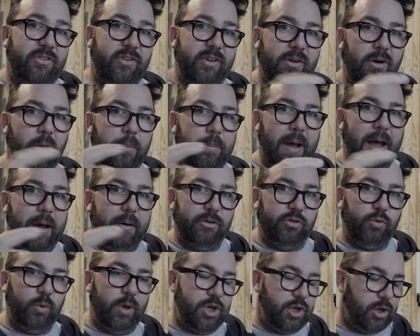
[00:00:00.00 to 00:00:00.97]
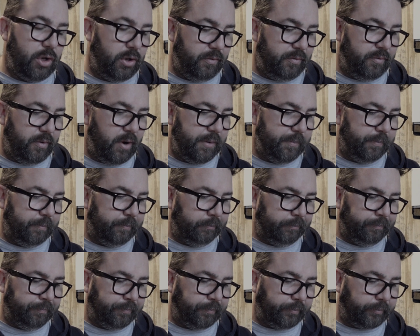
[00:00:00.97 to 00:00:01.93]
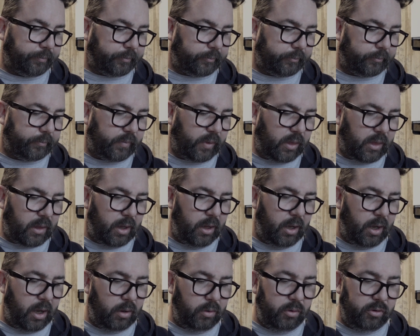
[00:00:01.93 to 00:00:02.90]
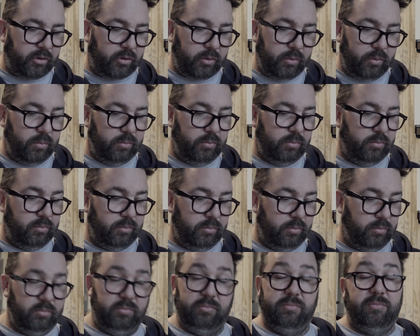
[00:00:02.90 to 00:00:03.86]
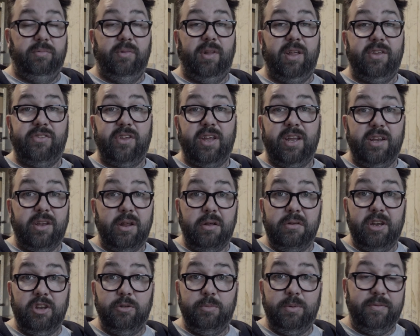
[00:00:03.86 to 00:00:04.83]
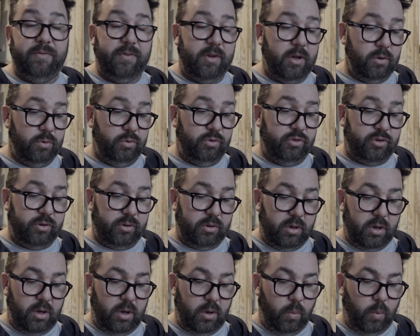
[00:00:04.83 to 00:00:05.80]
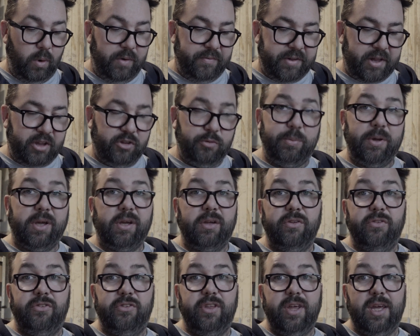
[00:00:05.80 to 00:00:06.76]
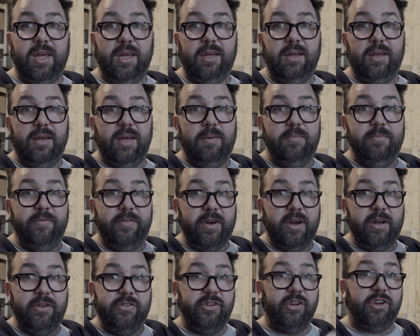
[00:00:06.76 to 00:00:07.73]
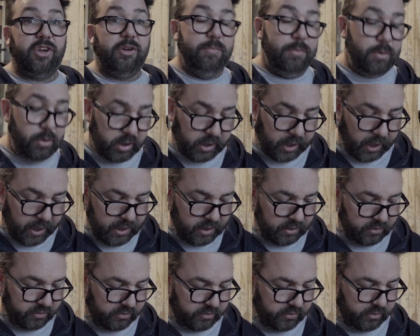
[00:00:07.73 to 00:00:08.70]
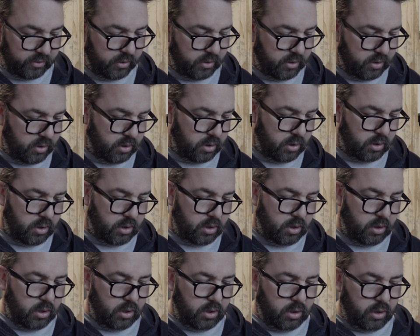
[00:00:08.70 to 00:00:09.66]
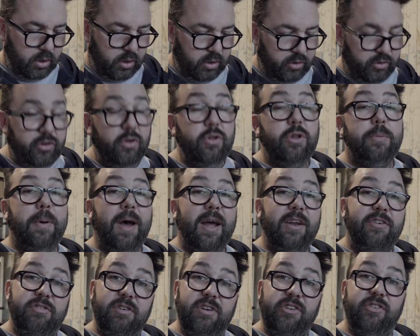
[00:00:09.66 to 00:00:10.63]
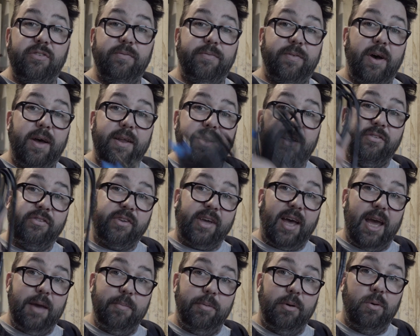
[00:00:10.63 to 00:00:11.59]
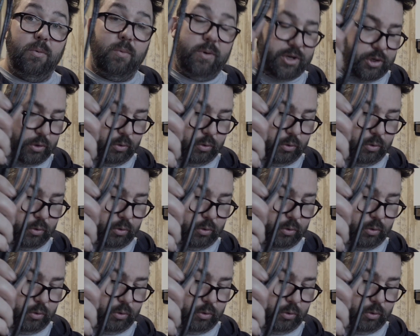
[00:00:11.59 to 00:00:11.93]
They've got a power switch on the front, and they say they don't need to be fused. Whether that's because the inverter communicates to the batteries via this cable, which